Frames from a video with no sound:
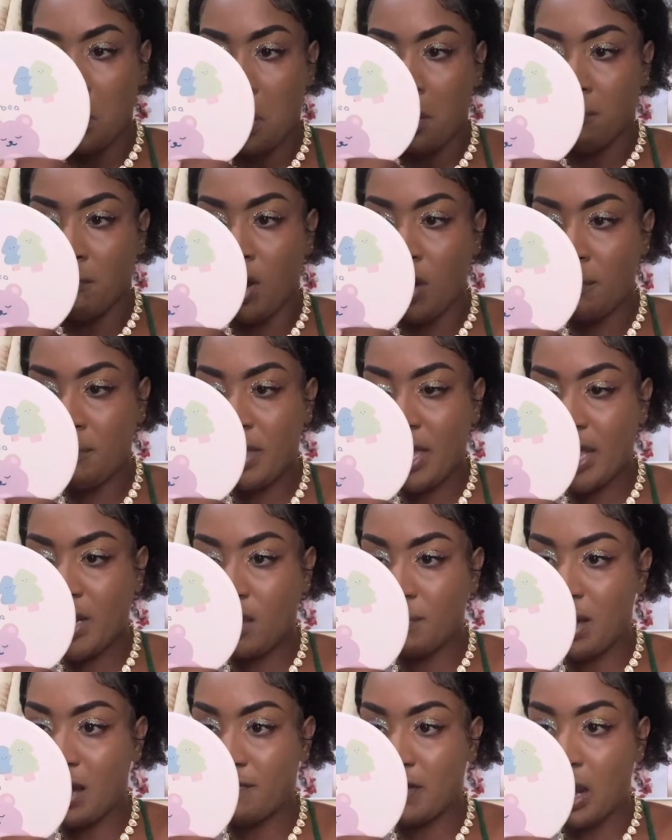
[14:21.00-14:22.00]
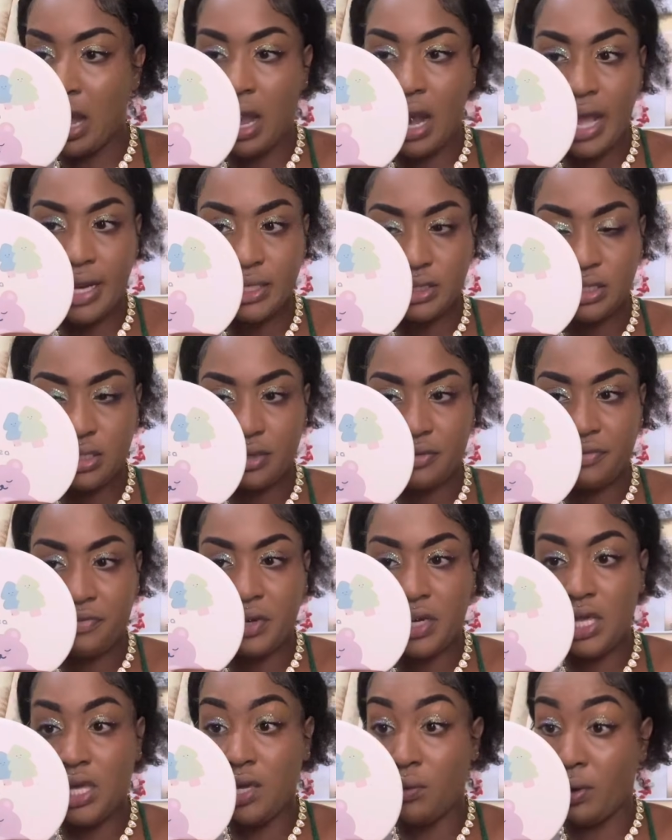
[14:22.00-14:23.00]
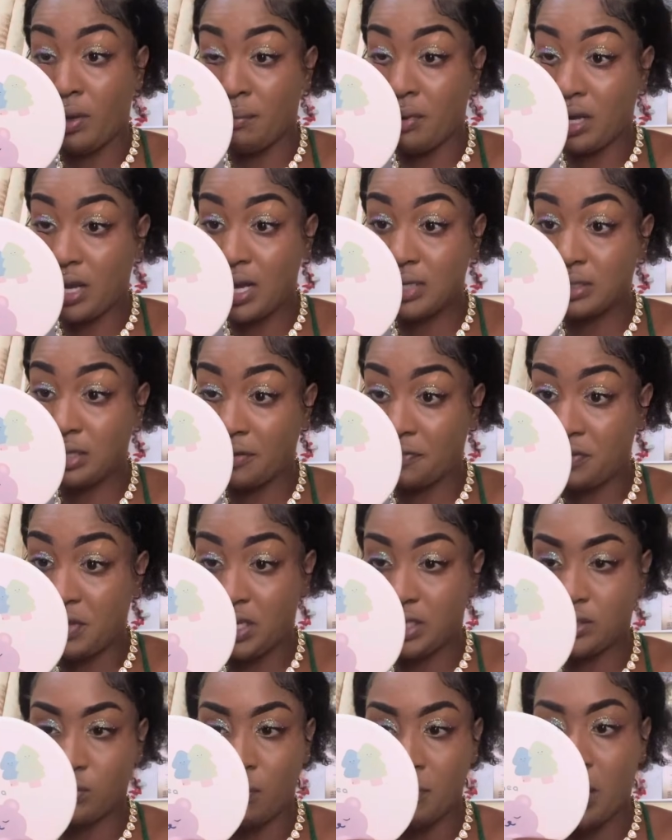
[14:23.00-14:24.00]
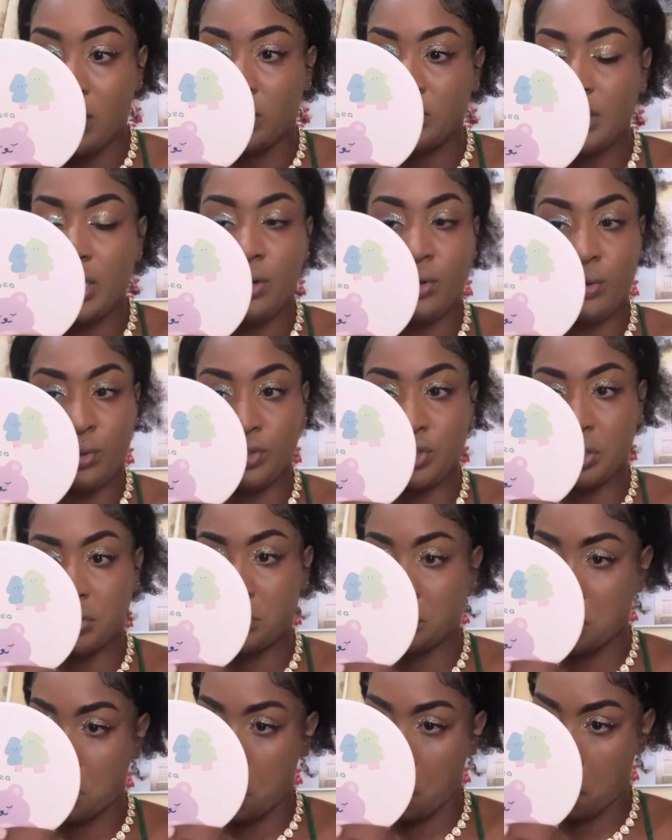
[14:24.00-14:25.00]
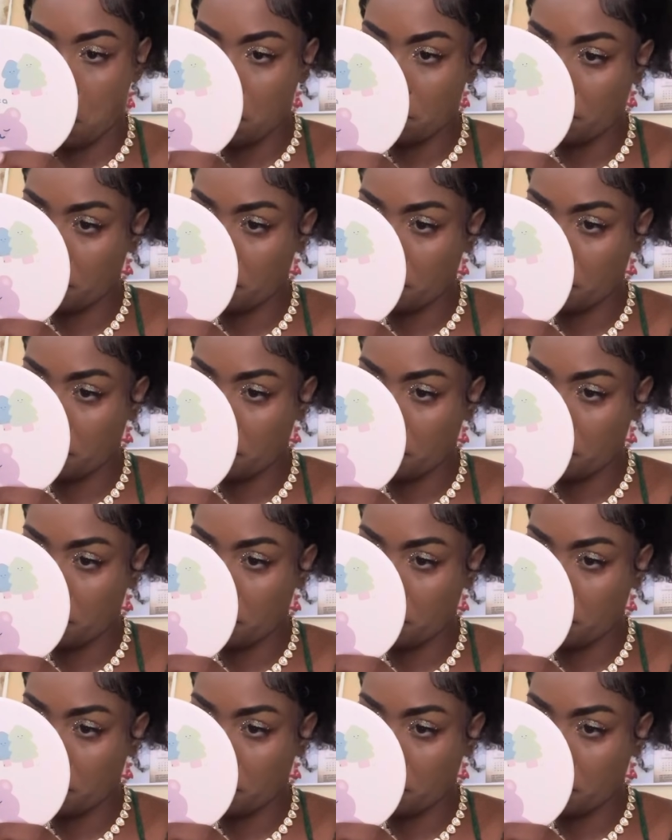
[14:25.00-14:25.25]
But me and him have a lot to deal with because of this. What me I go tell you no just now.